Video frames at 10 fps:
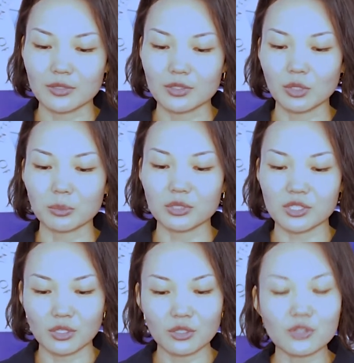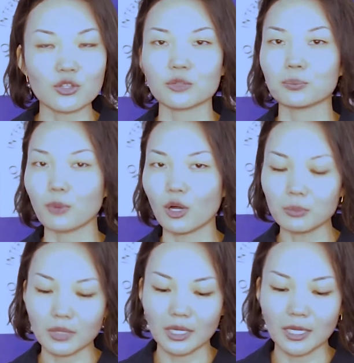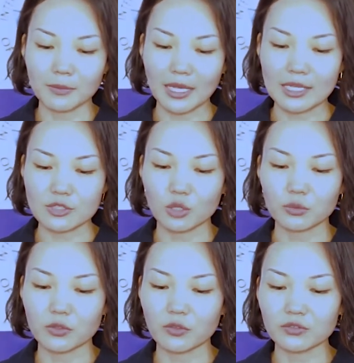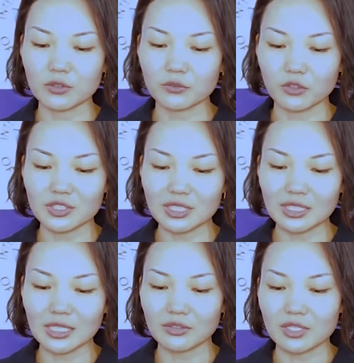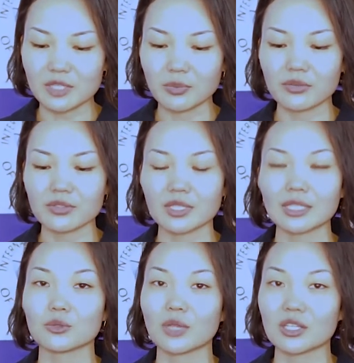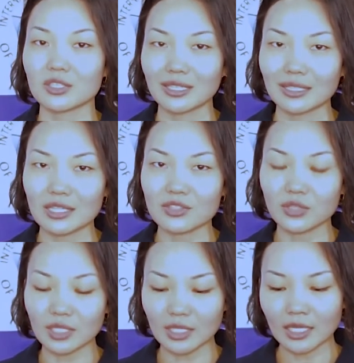Robert Stearns, or Bob, has over 40-year experience in education industry